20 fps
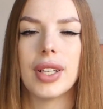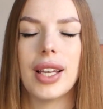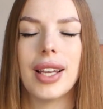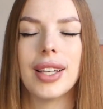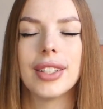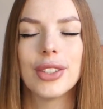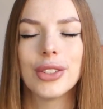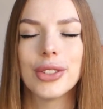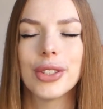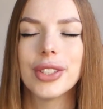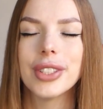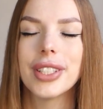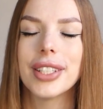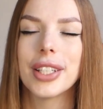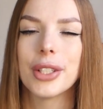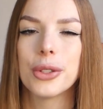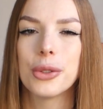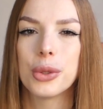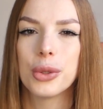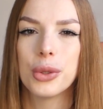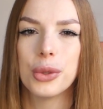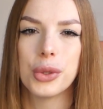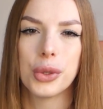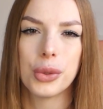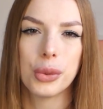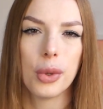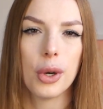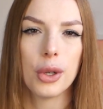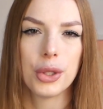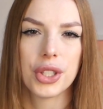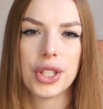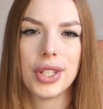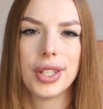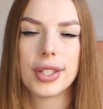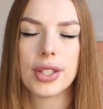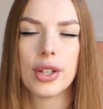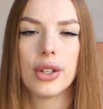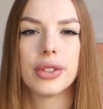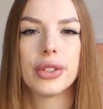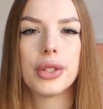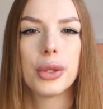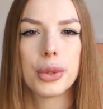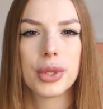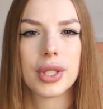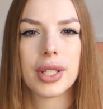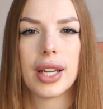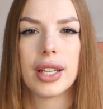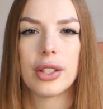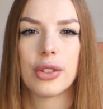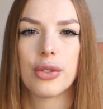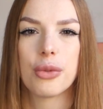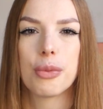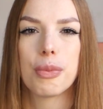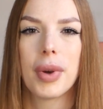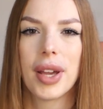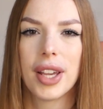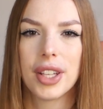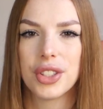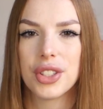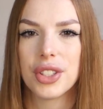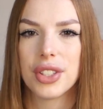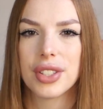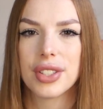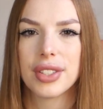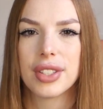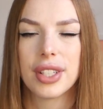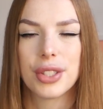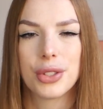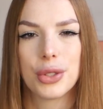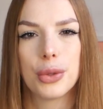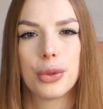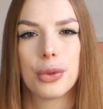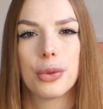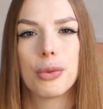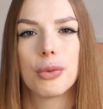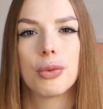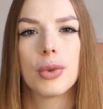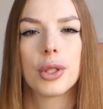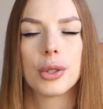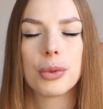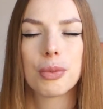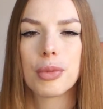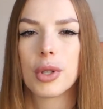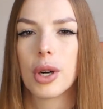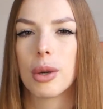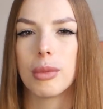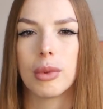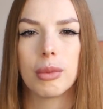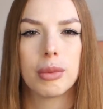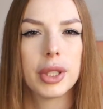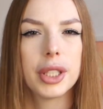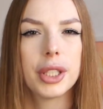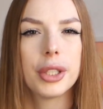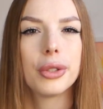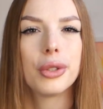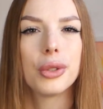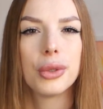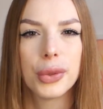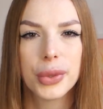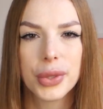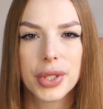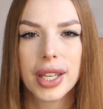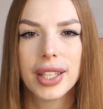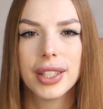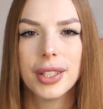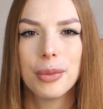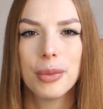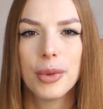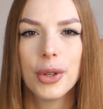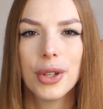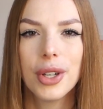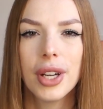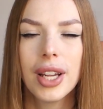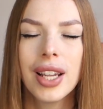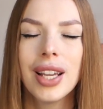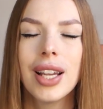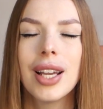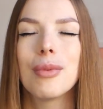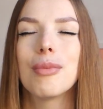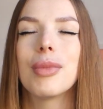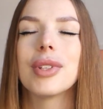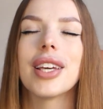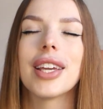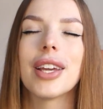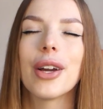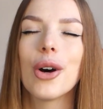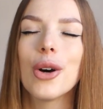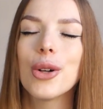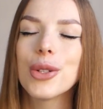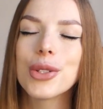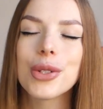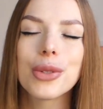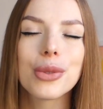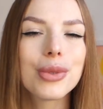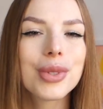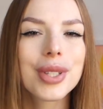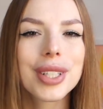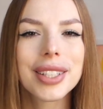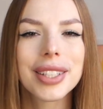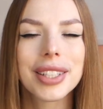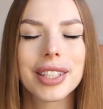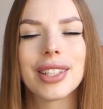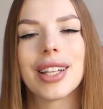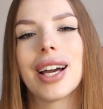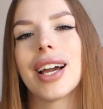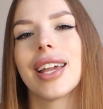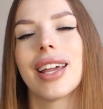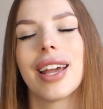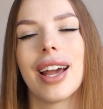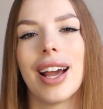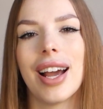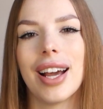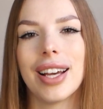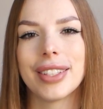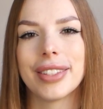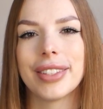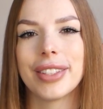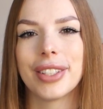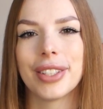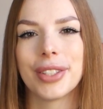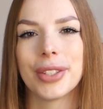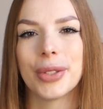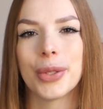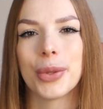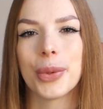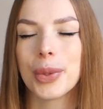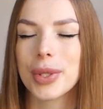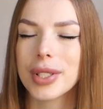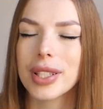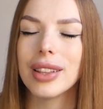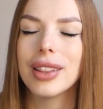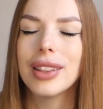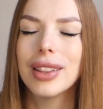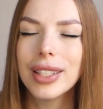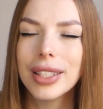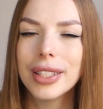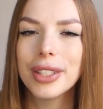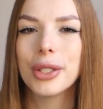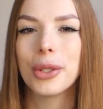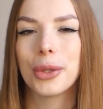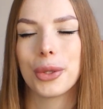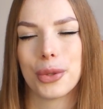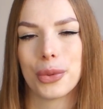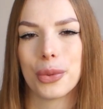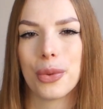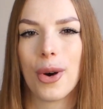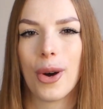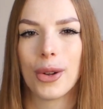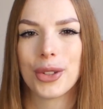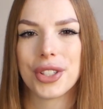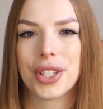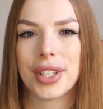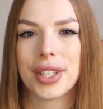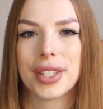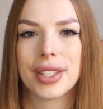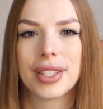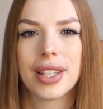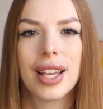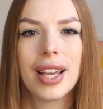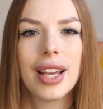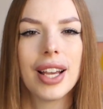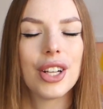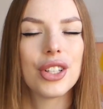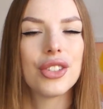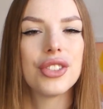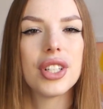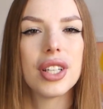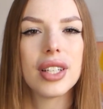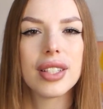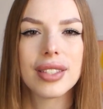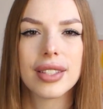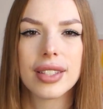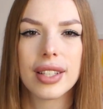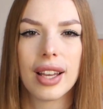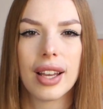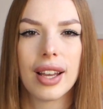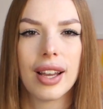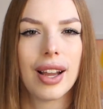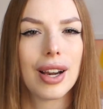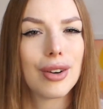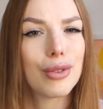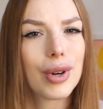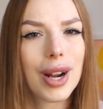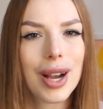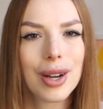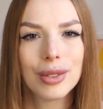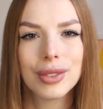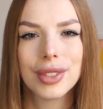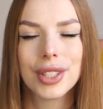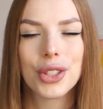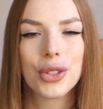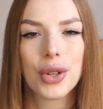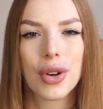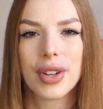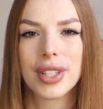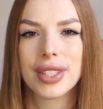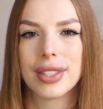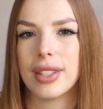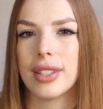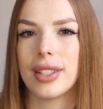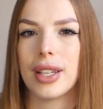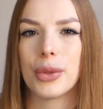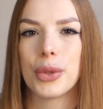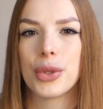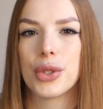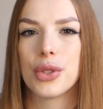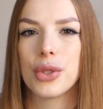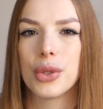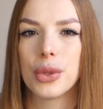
And not only can you do swatches on those kind of pages that you won't probably use anymore, but I also really like adding those little swatches just around the drawings that I was